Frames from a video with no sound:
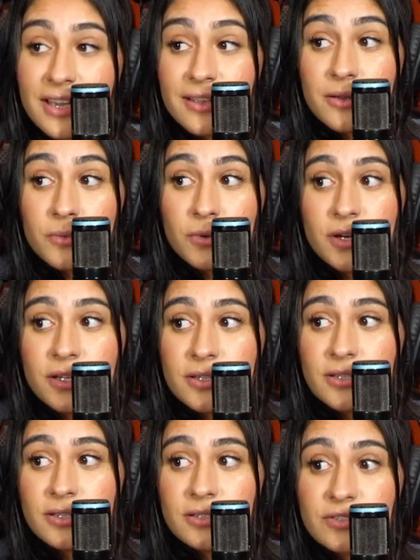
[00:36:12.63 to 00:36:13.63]
second
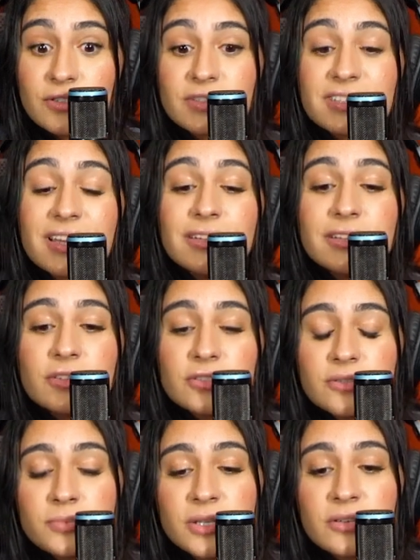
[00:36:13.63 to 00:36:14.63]
one took ten
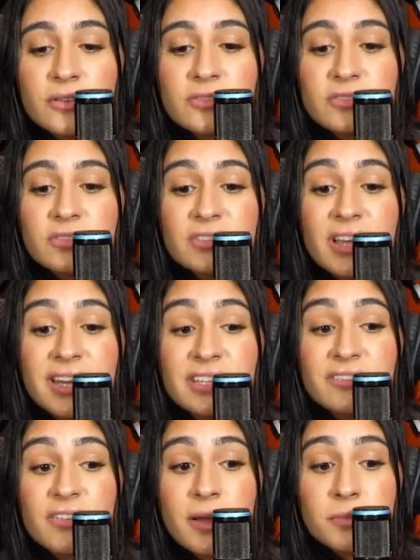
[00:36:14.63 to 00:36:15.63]
years because ninety
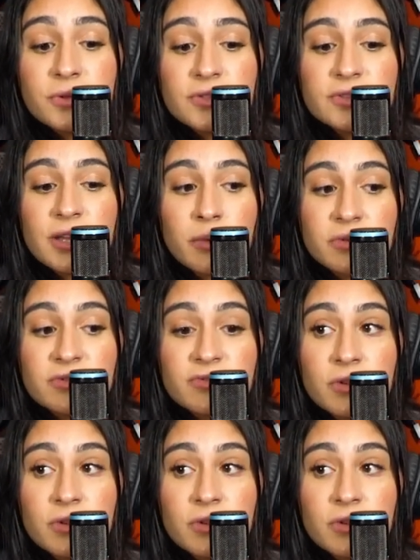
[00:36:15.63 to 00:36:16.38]
five percent was